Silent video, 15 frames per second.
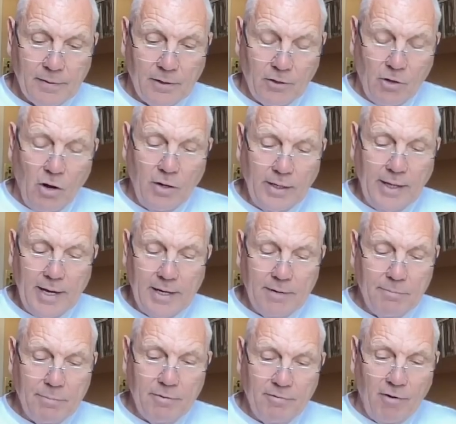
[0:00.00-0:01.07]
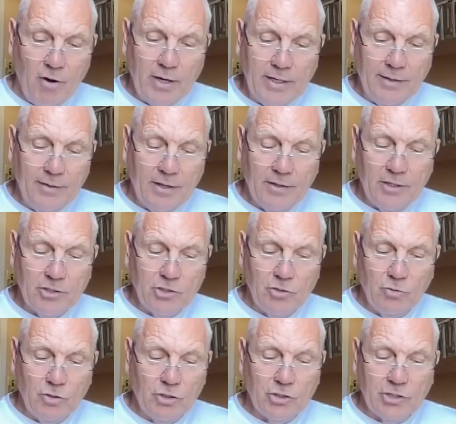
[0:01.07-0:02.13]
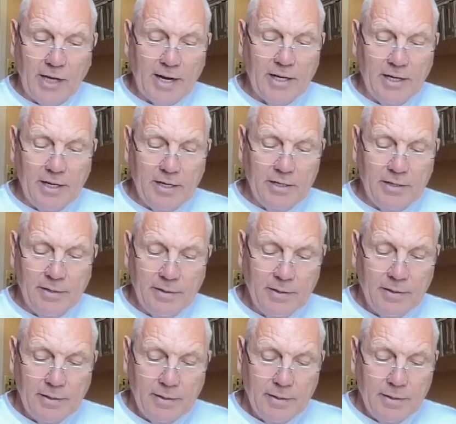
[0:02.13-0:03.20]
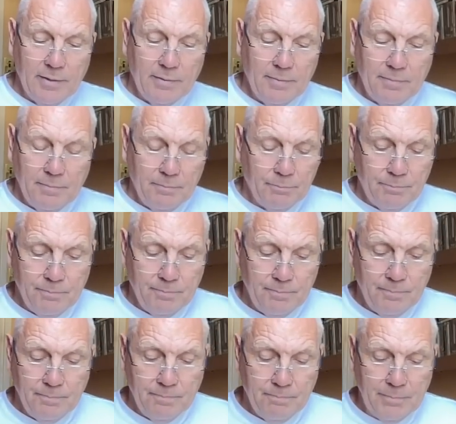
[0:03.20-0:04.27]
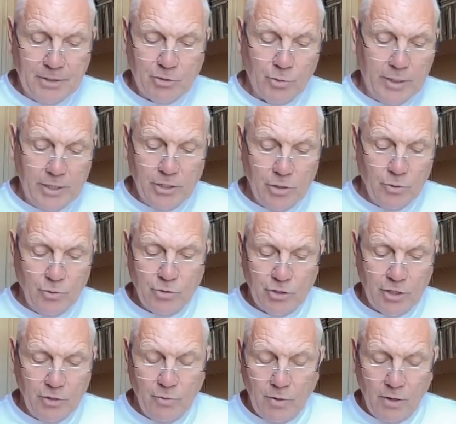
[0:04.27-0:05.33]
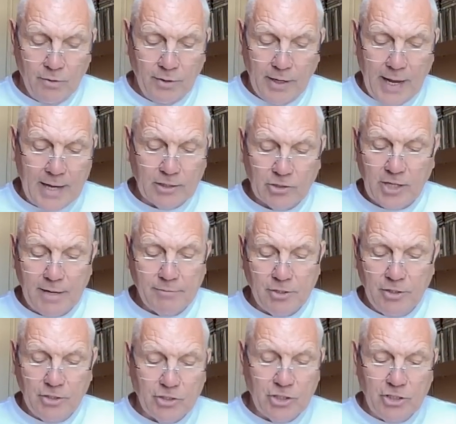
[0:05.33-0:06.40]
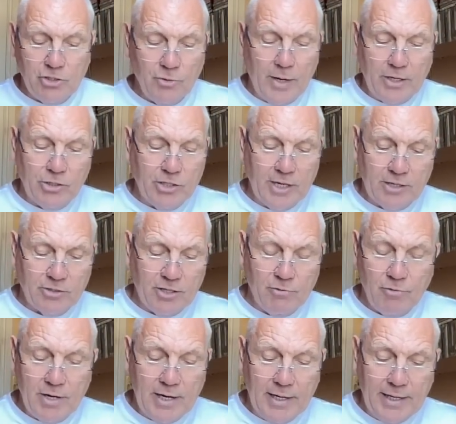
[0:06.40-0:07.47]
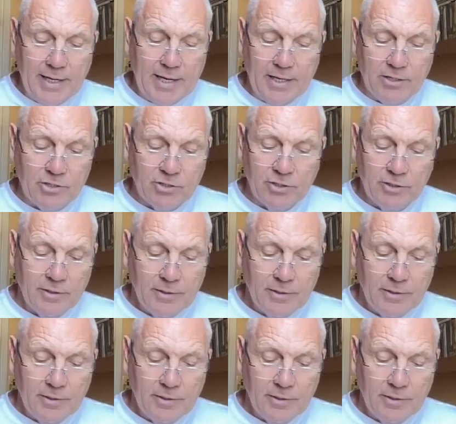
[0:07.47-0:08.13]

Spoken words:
I'm kind of getting, providing that there's an understanding between you two on accepting the situation as it really is,